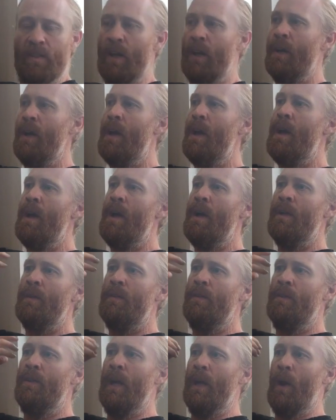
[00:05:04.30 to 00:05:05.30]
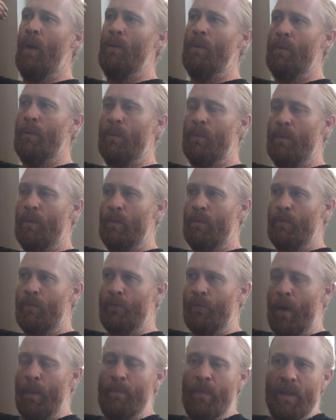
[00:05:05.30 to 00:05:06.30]
It's a, you know,
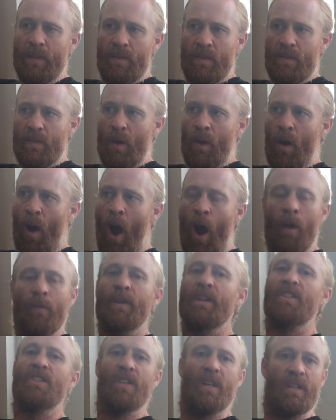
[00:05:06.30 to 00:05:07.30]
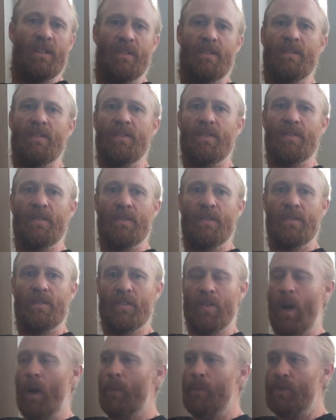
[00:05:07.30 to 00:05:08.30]
from its origins,
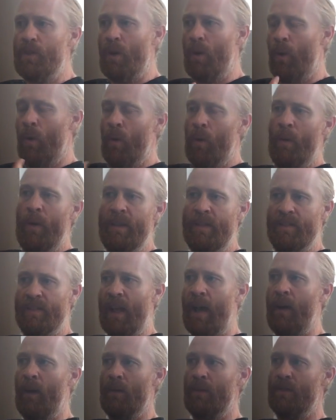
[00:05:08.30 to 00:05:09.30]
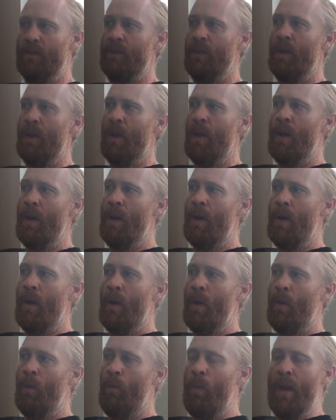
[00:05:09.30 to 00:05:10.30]
sculpture always dealt
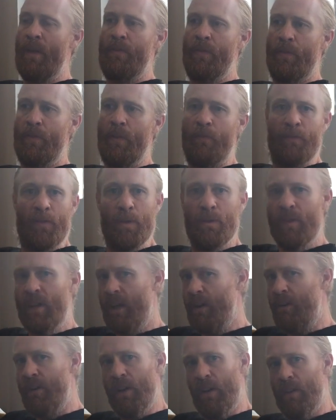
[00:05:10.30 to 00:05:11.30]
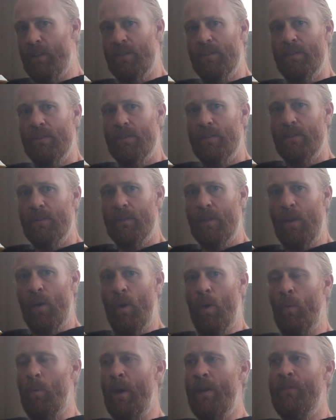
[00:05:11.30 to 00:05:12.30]
with the funereal,
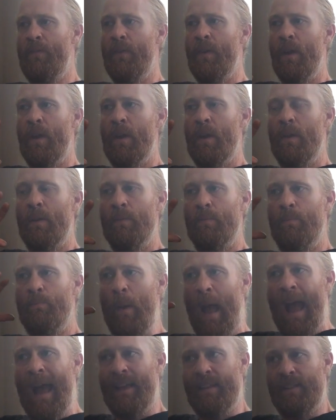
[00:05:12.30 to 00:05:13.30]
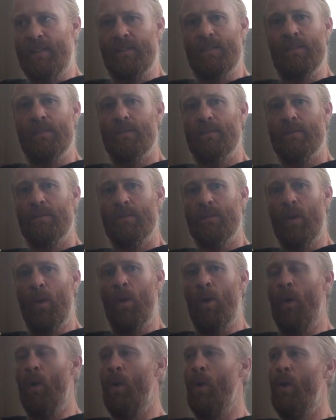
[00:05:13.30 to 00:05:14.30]
or with past,
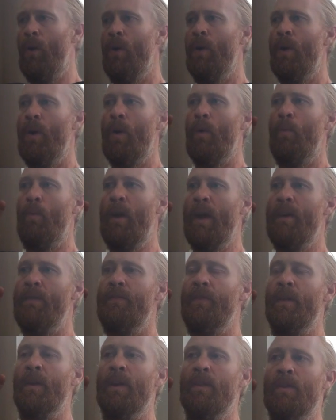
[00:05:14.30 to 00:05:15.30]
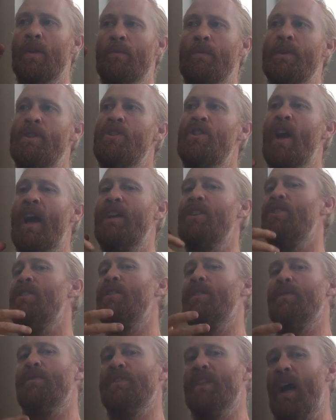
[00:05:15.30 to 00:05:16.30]
or with the
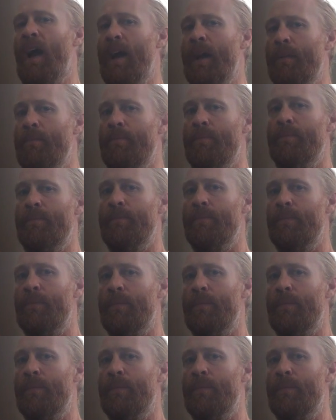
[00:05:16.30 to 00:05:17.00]
rejection of time.